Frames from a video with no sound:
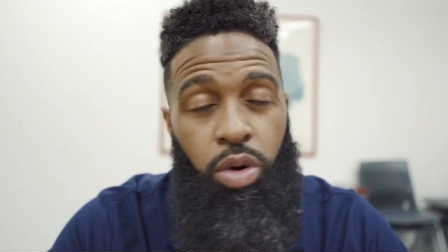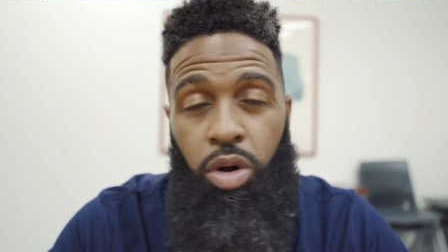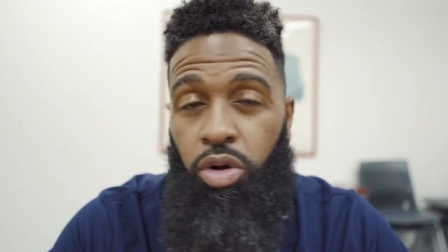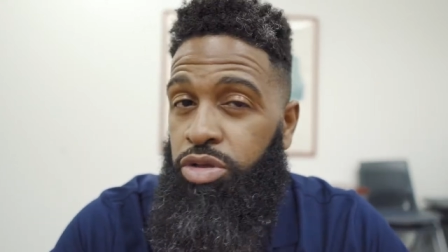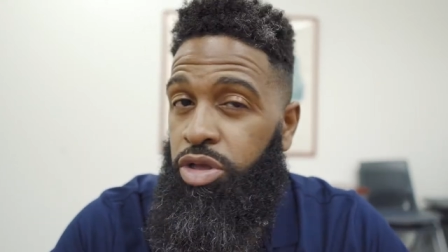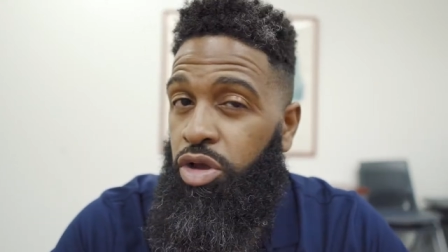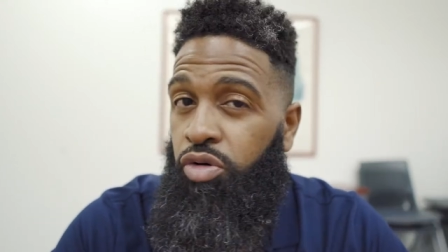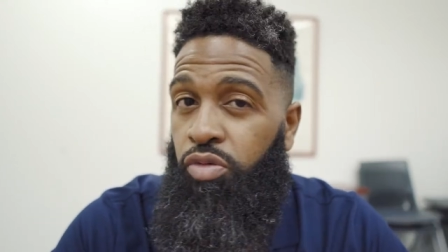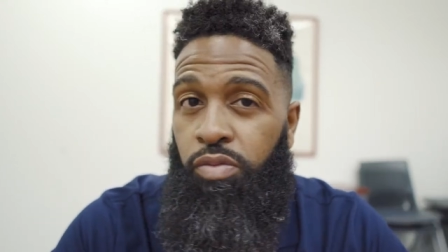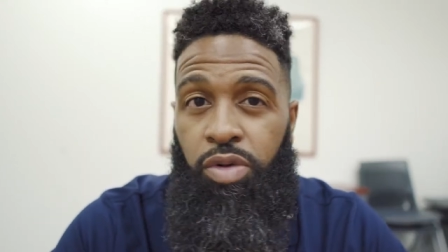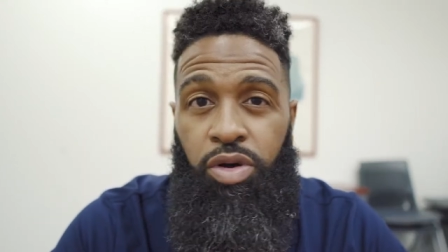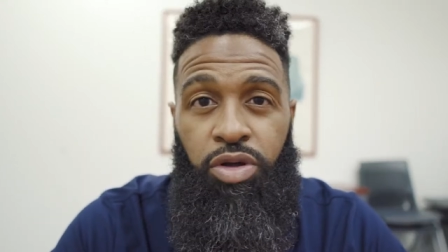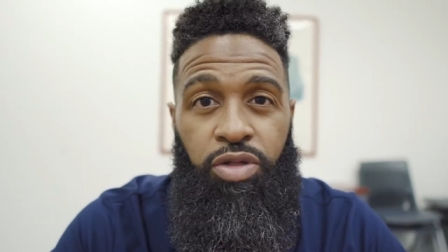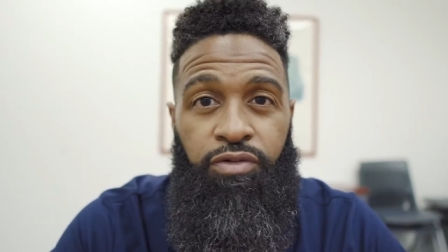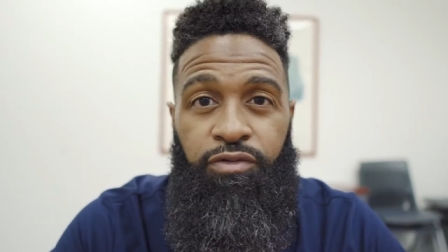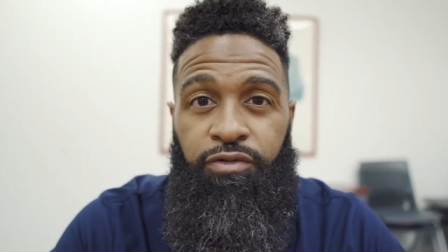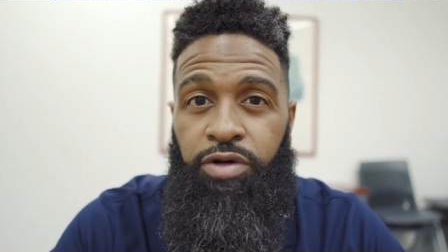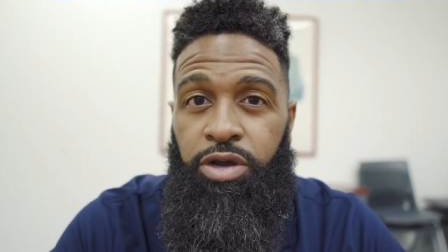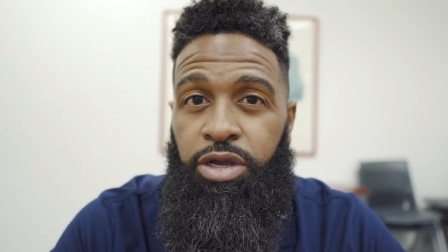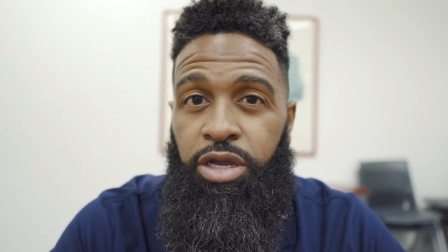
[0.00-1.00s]
on your
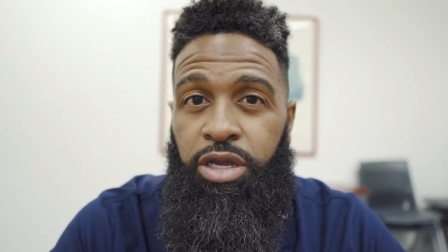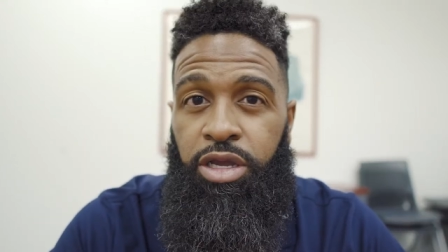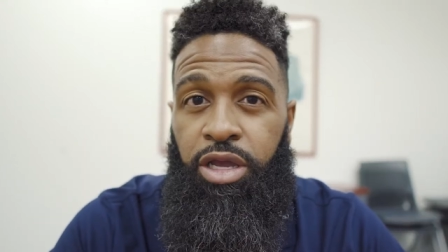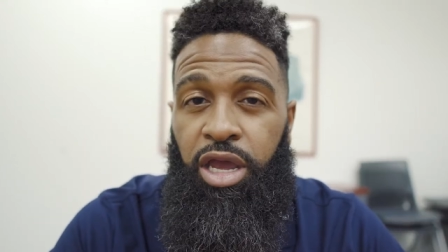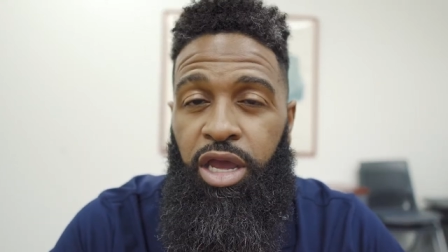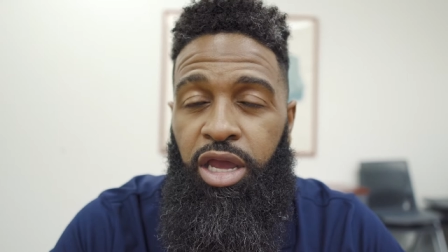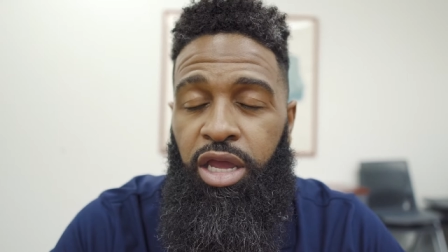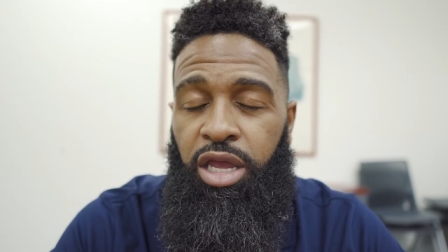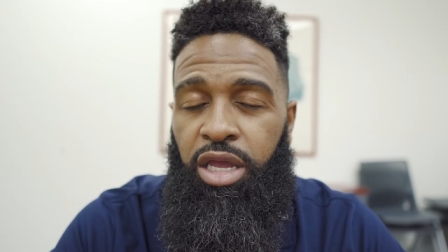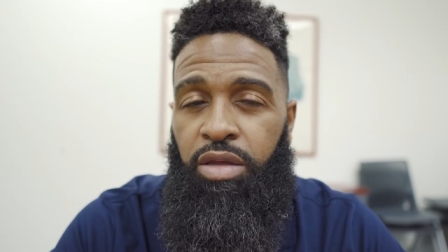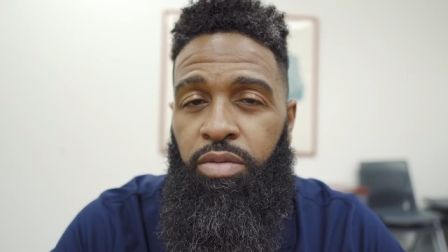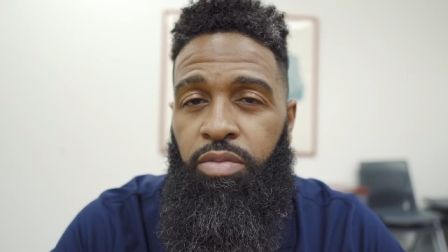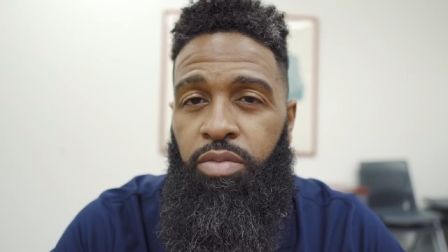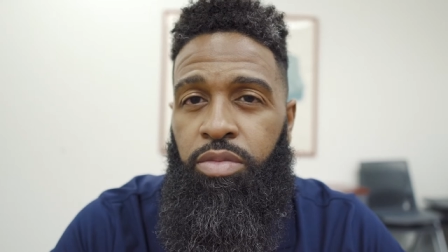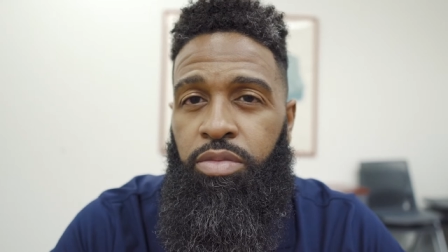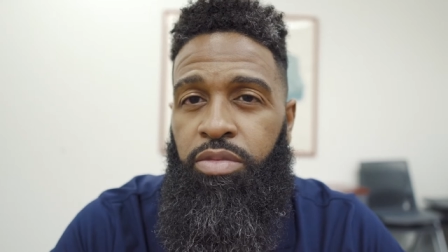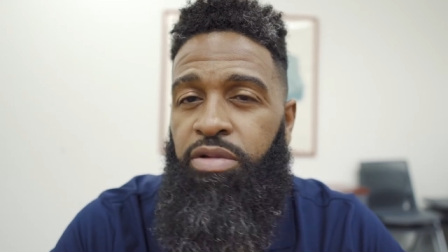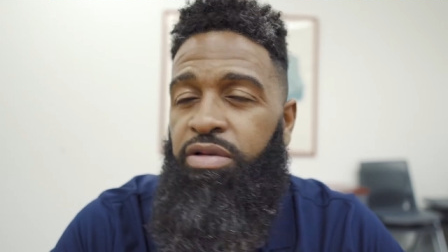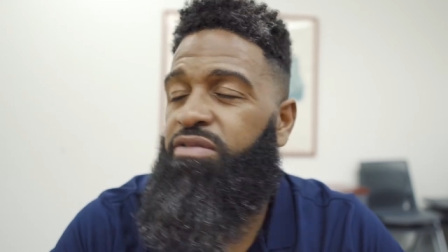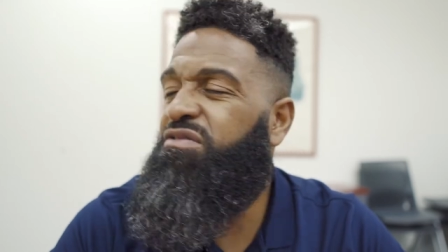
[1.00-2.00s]
motherfucking game
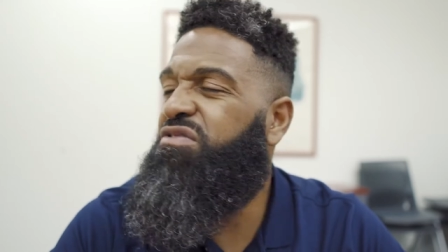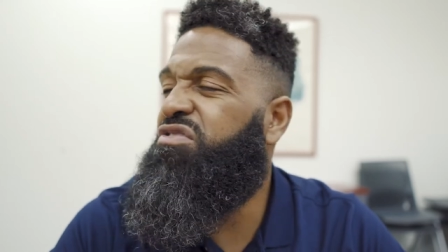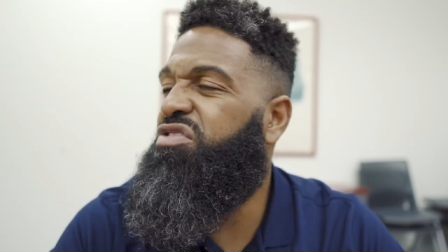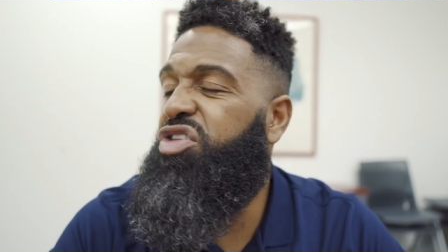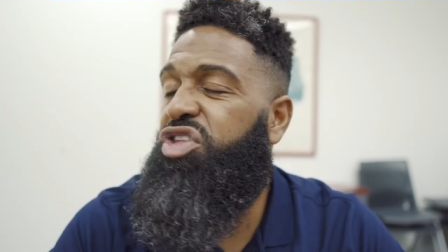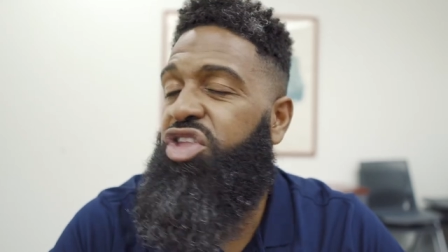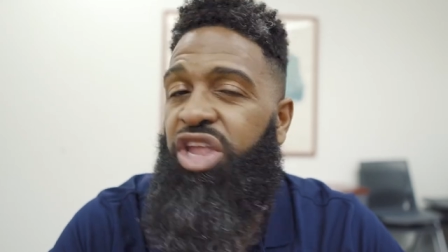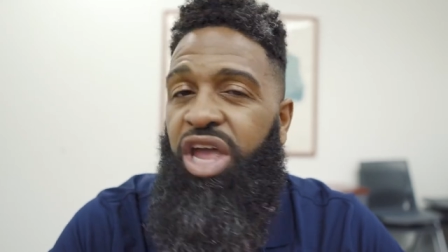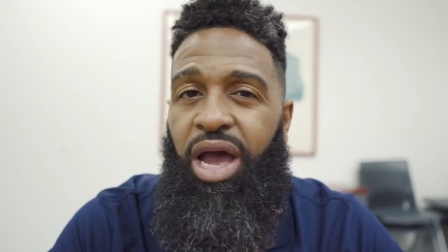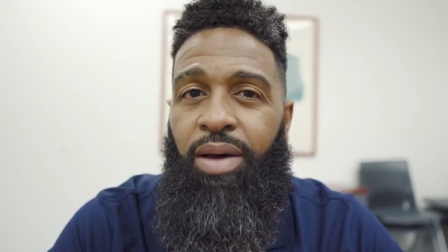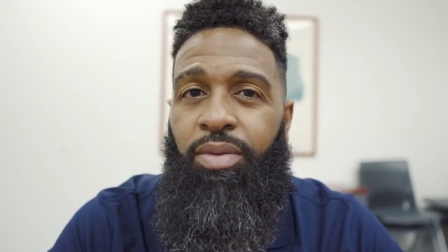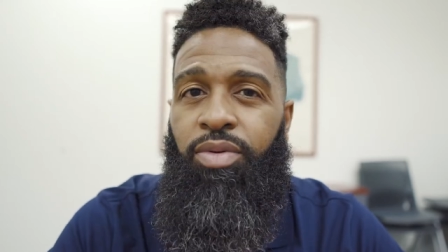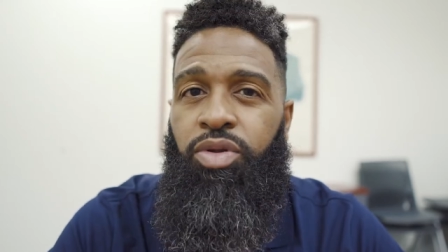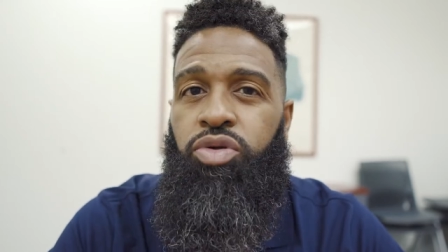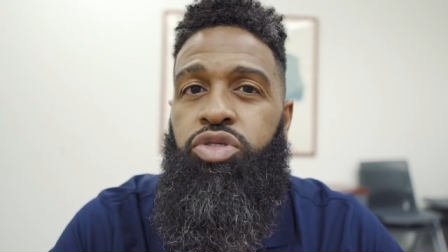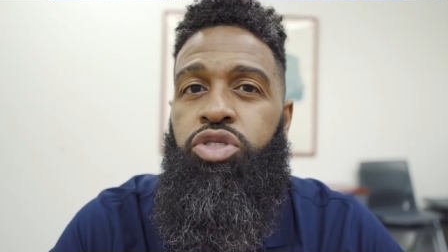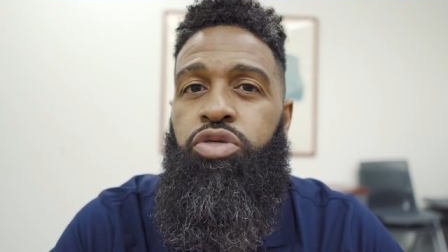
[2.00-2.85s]
phenomenal.